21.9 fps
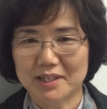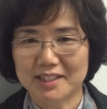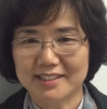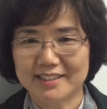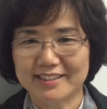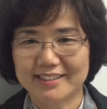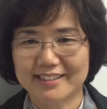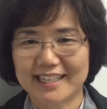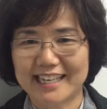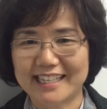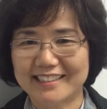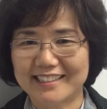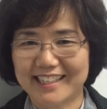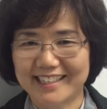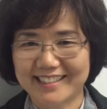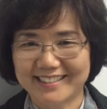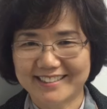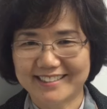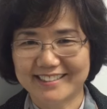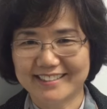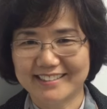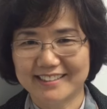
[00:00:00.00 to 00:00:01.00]
Wales and
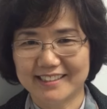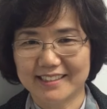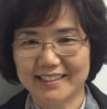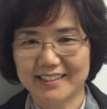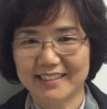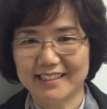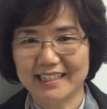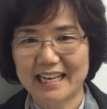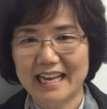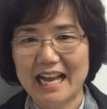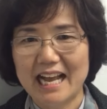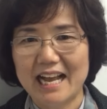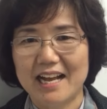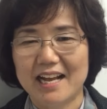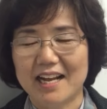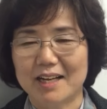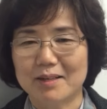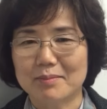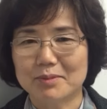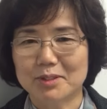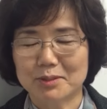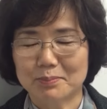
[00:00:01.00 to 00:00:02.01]
ACT.
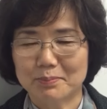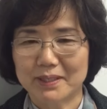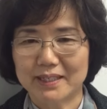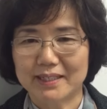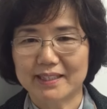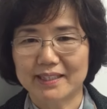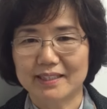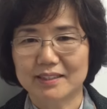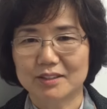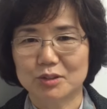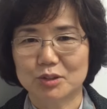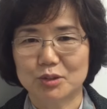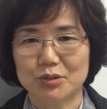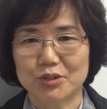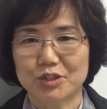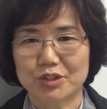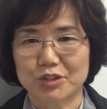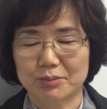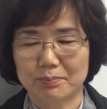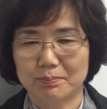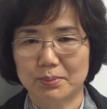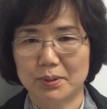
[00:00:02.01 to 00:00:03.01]
I'm speaking to
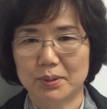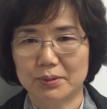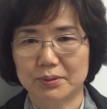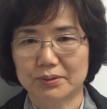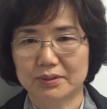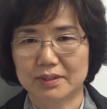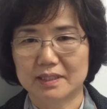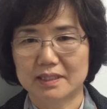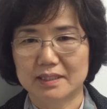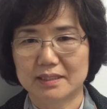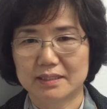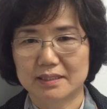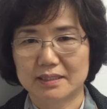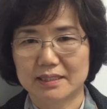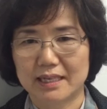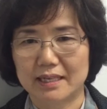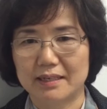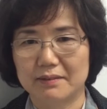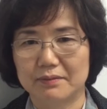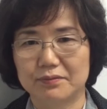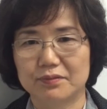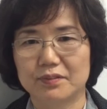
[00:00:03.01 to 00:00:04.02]
support the
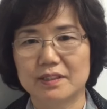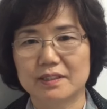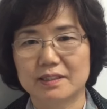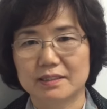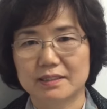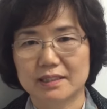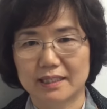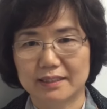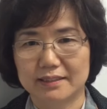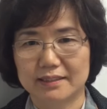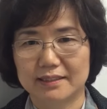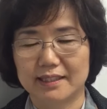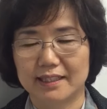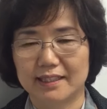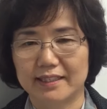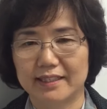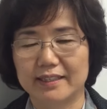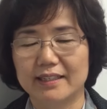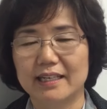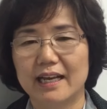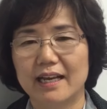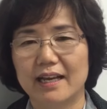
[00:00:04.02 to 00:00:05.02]
Save
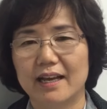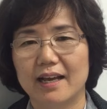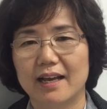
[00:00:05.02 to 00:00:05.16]
Sunday